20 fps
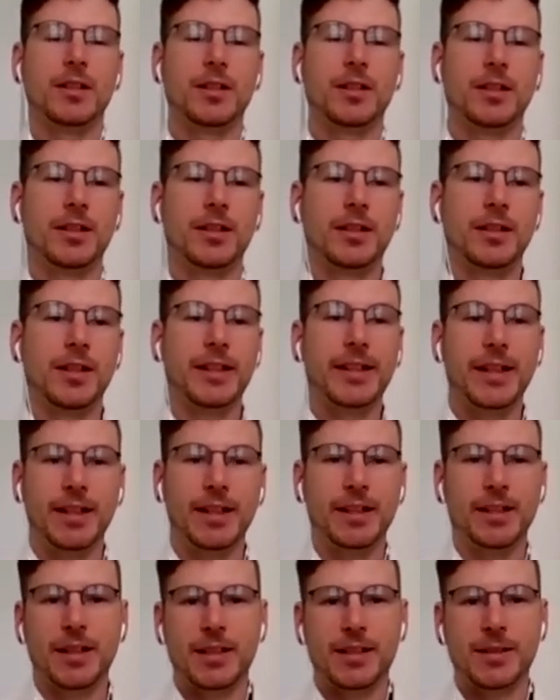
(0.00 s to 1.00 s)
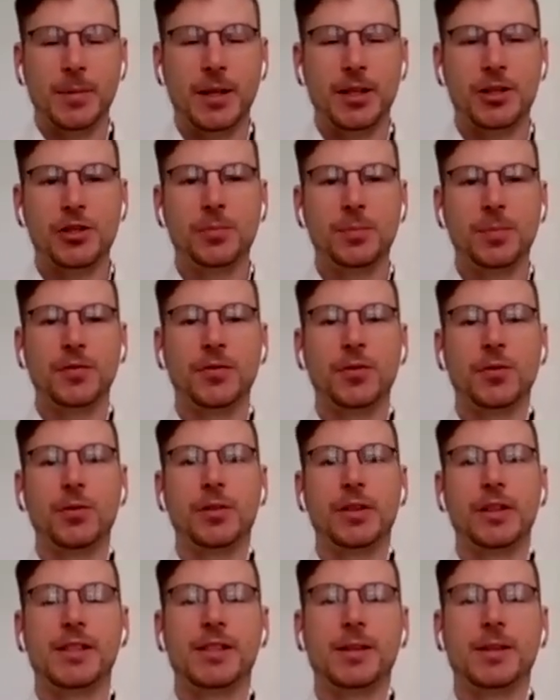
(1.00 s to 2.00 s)
Again, as mentioned
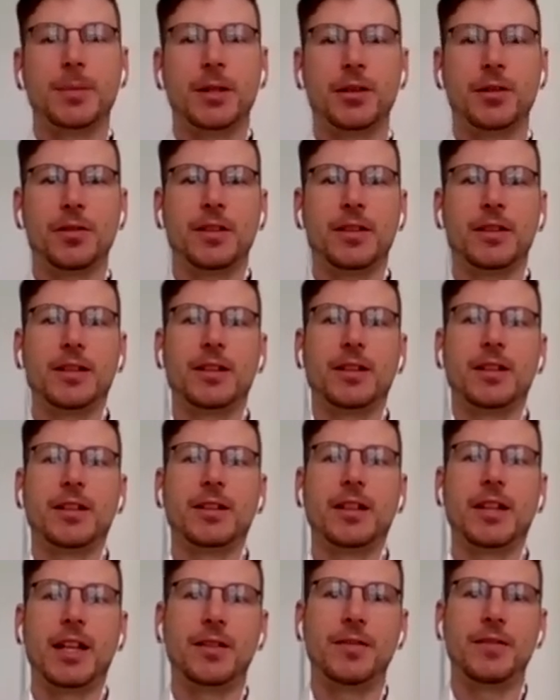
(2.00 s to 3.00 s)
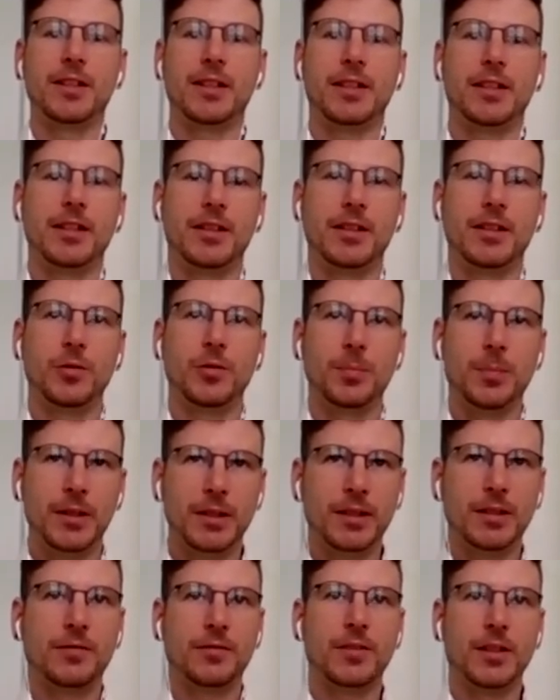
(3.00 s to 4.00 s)
before, it's about having a
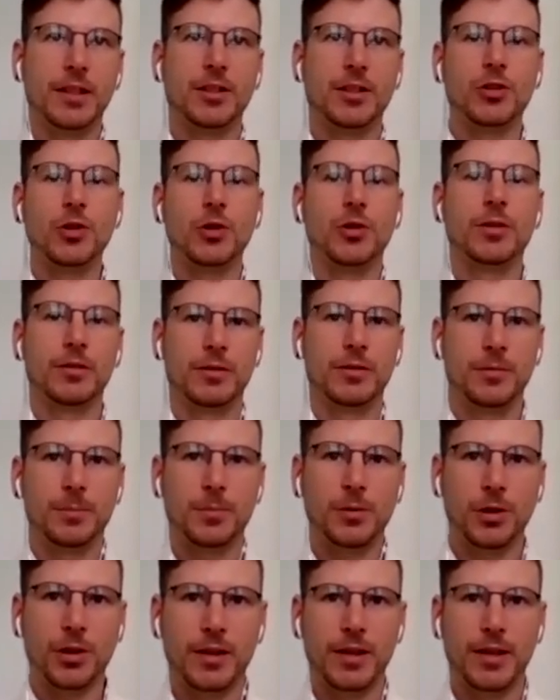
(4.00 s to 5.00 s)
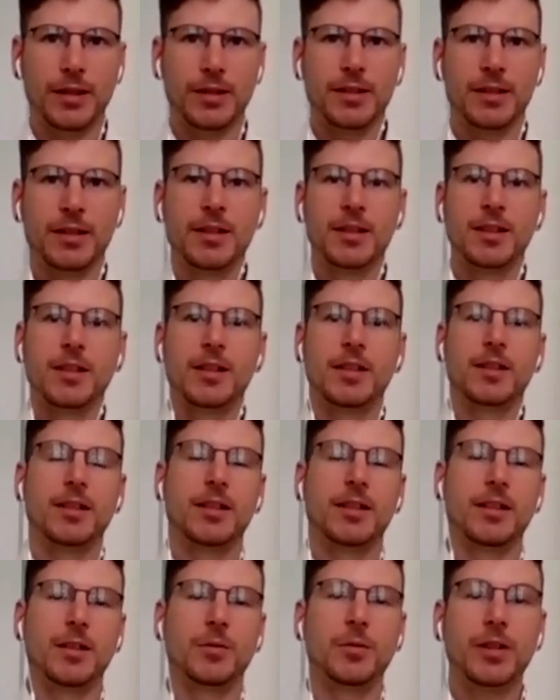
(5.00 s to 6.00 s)
repetitively good product,
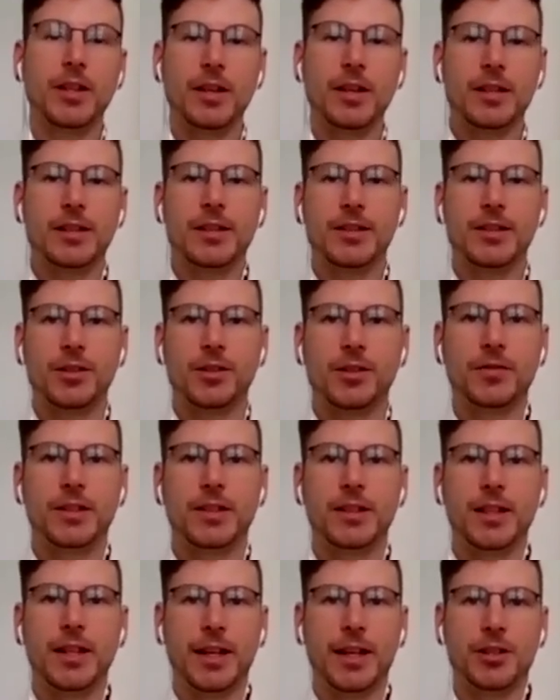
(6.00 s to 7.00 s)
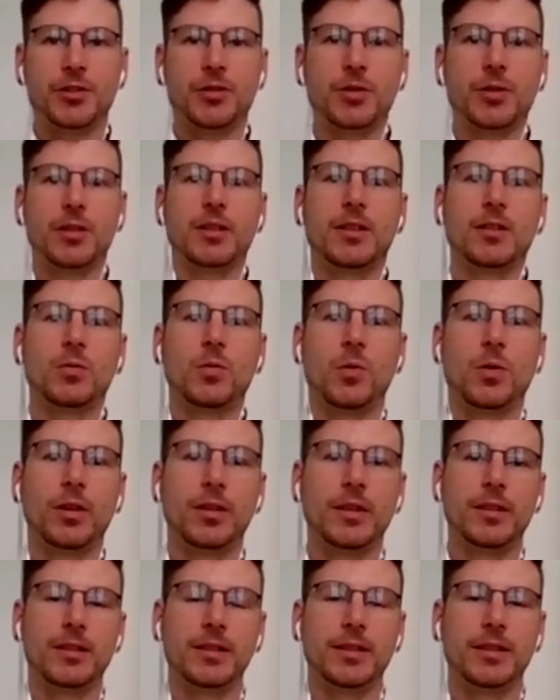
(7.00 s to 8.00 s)
regardless of the actual
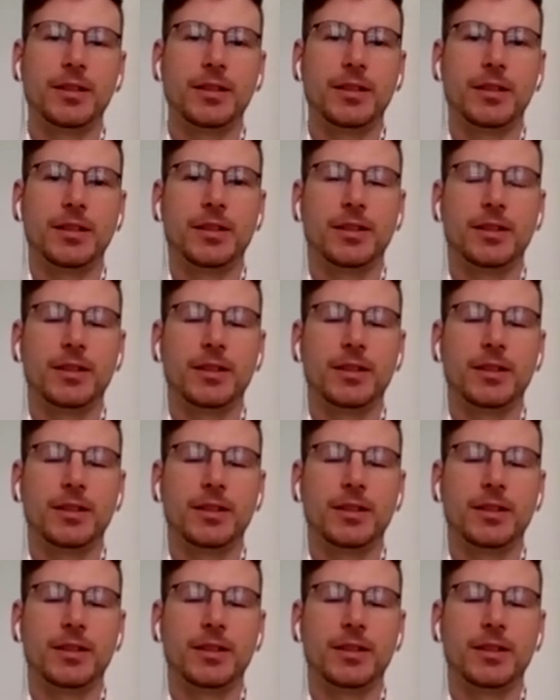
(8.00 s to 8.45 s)
quality